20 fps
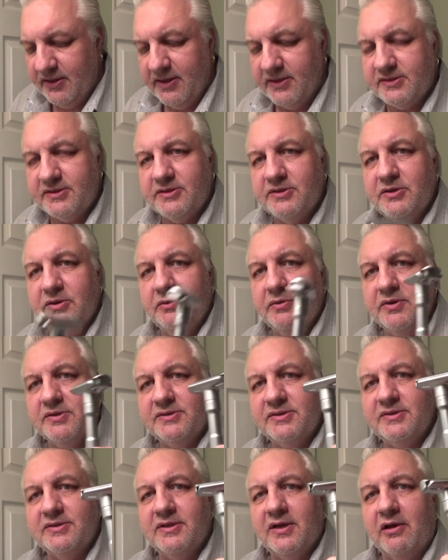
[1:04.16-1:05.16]
this too. This
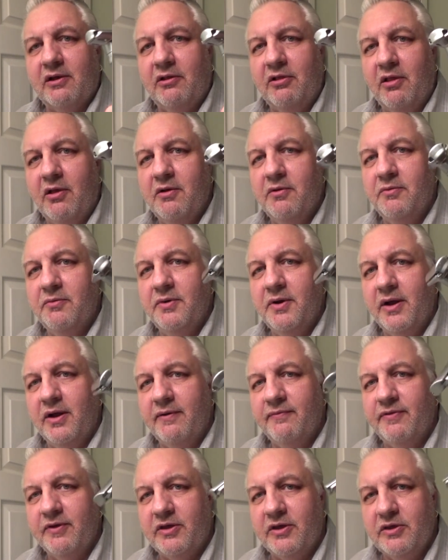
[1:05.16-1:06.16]
is the clone
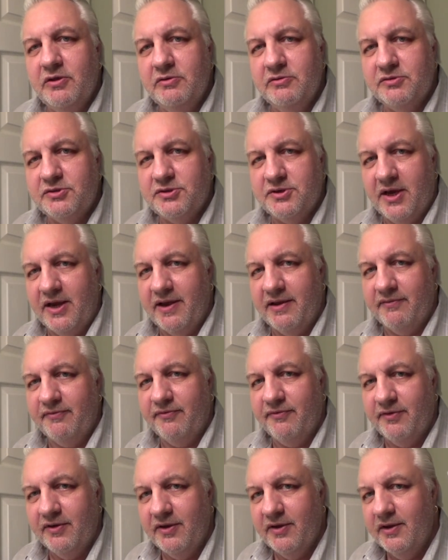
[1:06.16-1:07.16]
of the Q
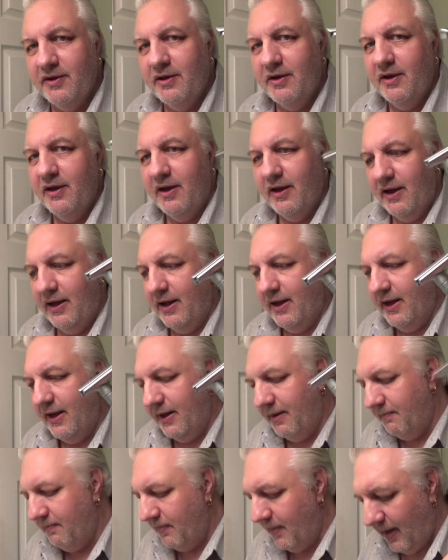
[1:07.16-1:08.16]
Shave.
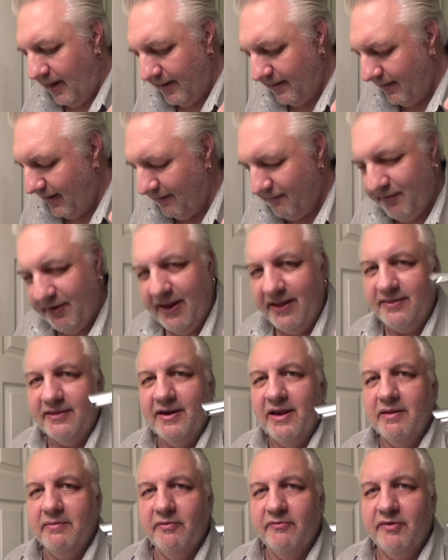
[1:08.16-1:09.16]
Um, I, I, forget the
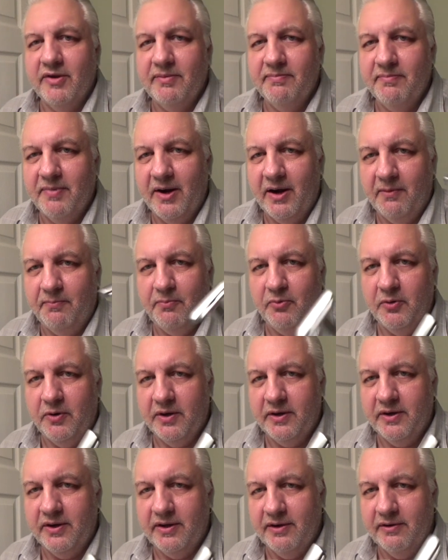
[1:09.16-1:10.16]
name of it, but I'll put
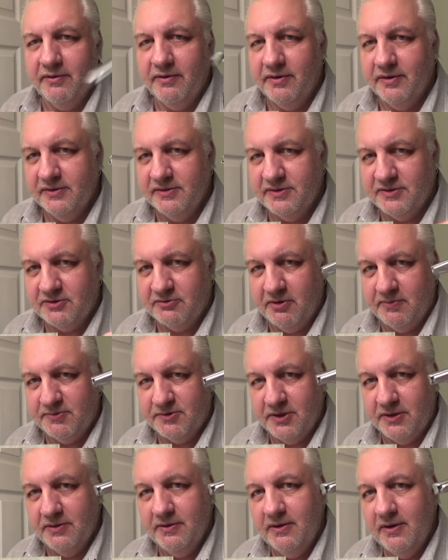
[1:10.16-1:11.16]
it here in the
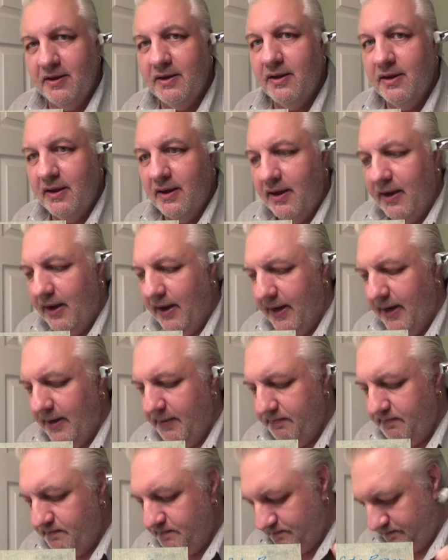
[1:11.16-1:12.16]
description.
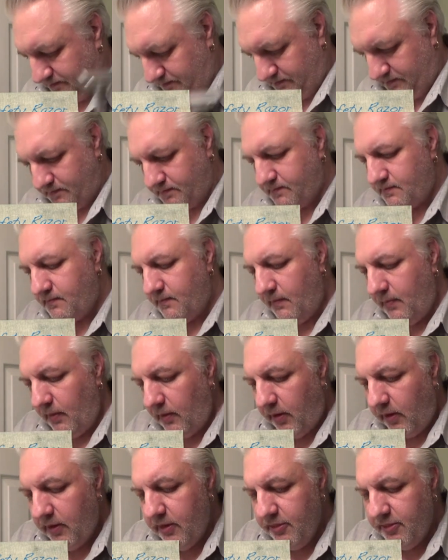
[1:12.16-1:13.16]
Um,
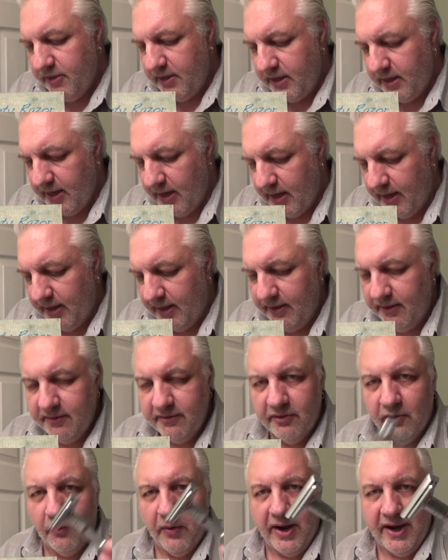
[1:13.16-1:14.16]
the uh,
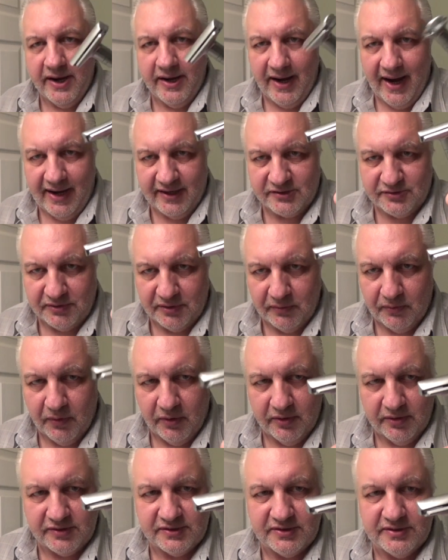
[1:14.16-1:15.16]
the way it actually
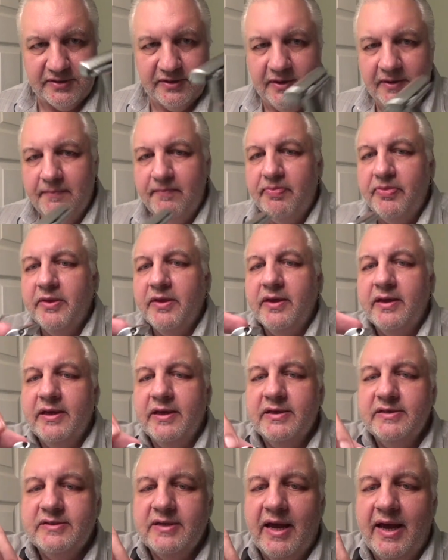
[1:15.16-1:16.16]
works
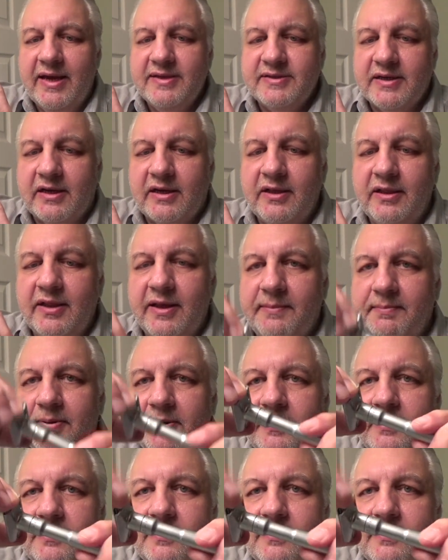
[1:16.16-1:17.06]
is it has a clip,